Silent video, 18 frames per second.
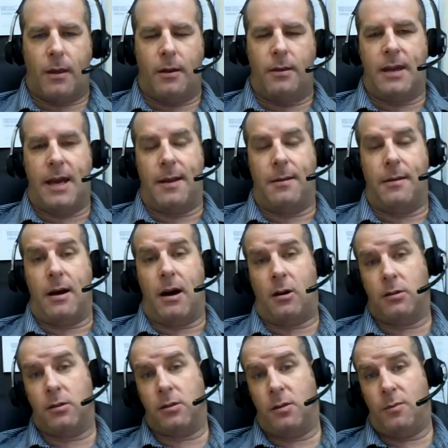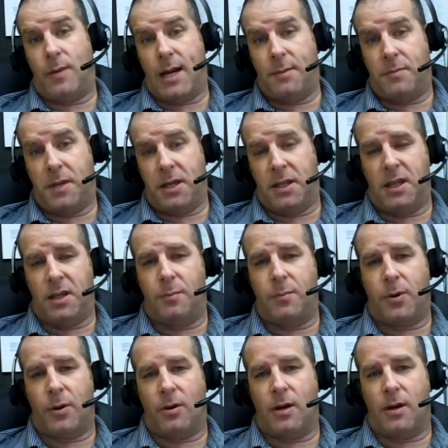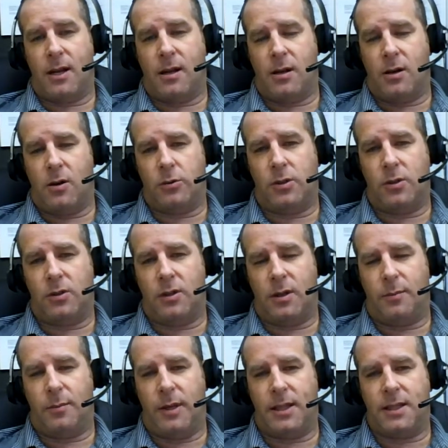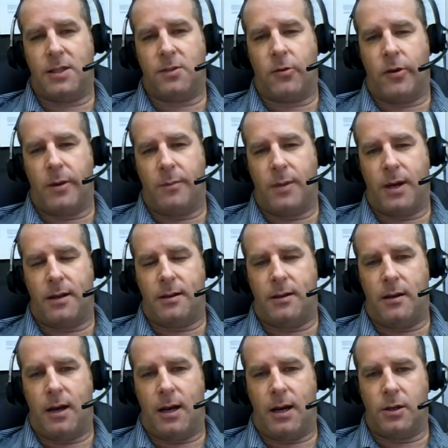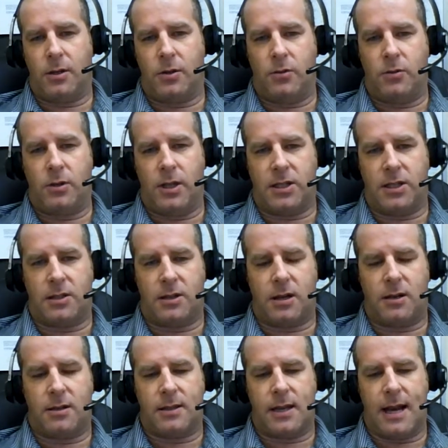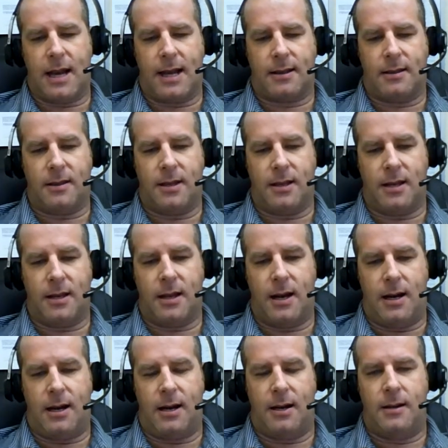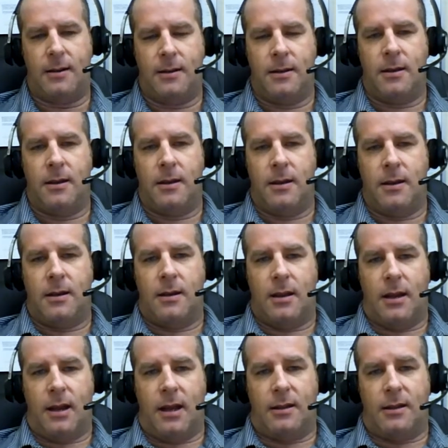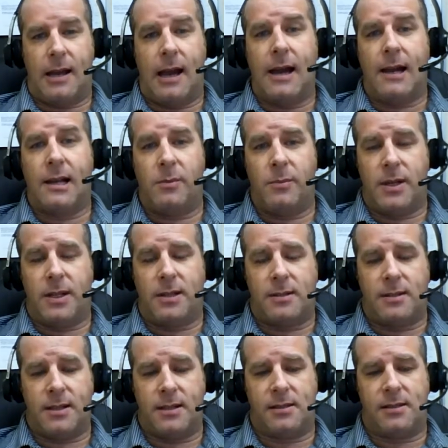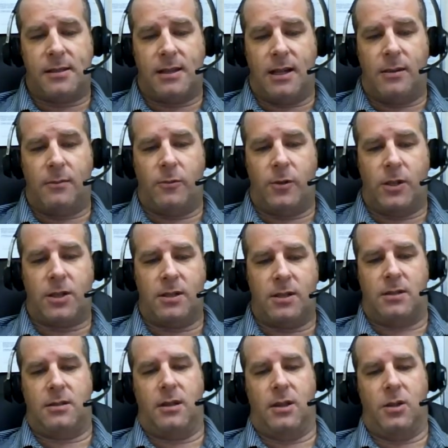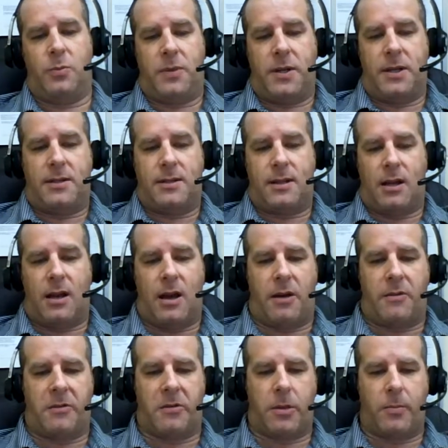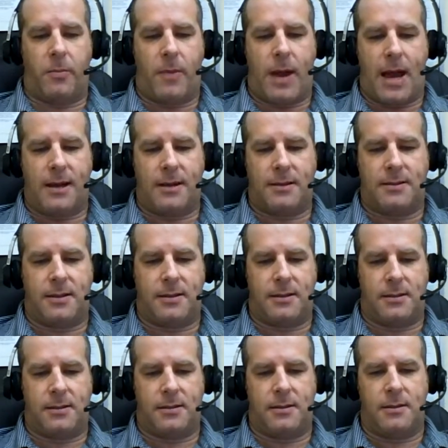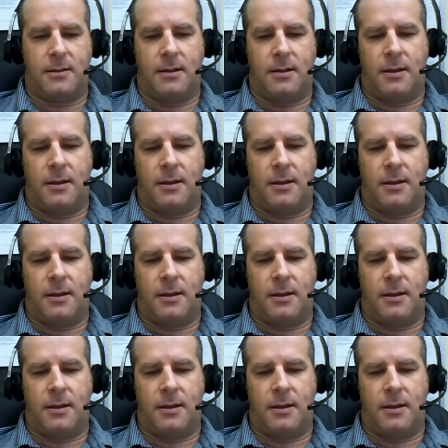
that also might be deeper and go to the bloodstream, but usually starts at the integument system, which is lupus erythematosus.